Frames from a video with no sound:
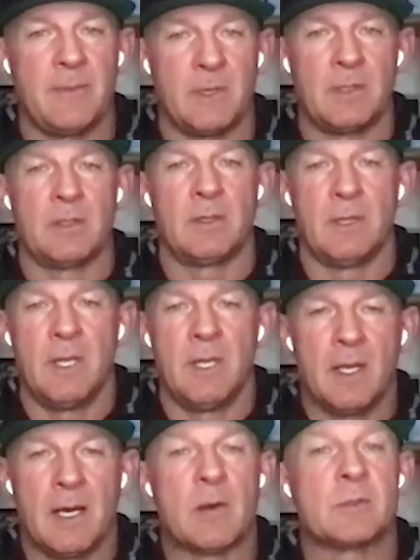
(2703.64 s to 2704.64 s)
team, and
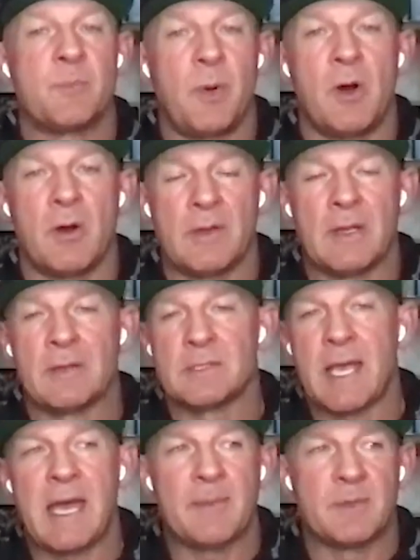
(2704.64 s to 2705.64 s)
I was part of that. I
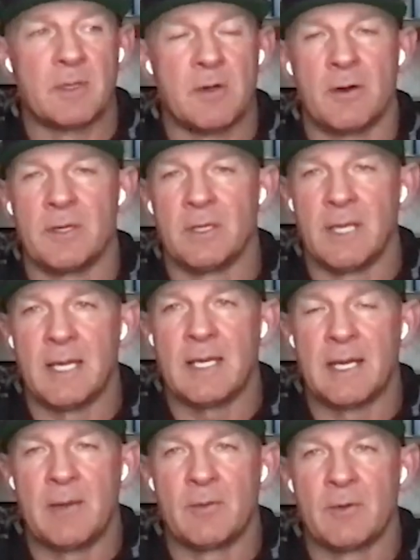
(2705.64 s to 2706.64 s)
was a captain. Carnell
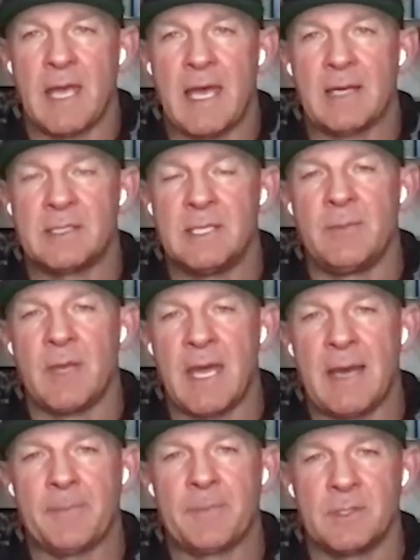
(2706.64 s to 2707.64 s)
Lake and I were team
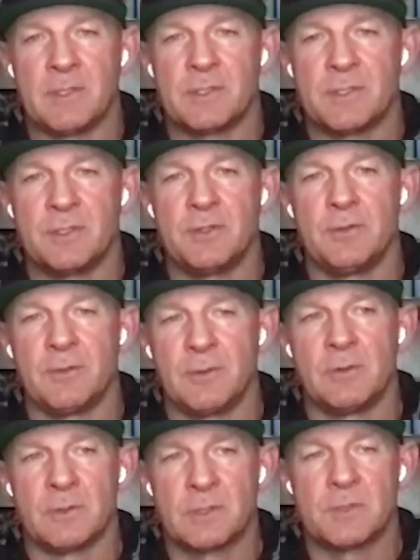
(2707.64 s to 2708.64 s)
captains to
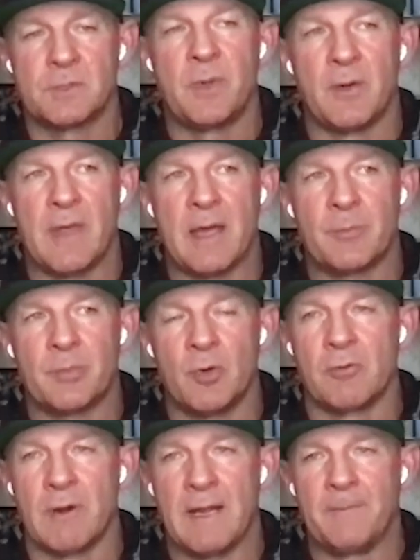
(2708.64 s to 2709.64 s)
spear that
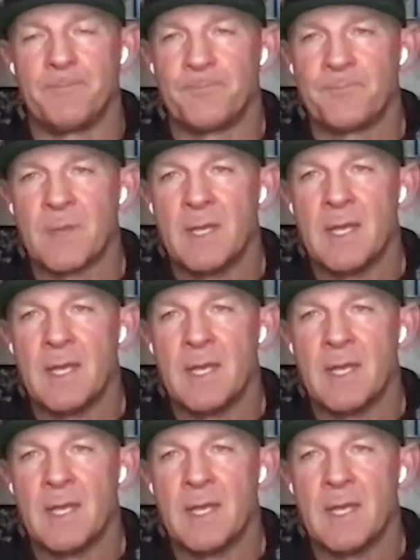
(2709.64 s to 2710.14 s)
program,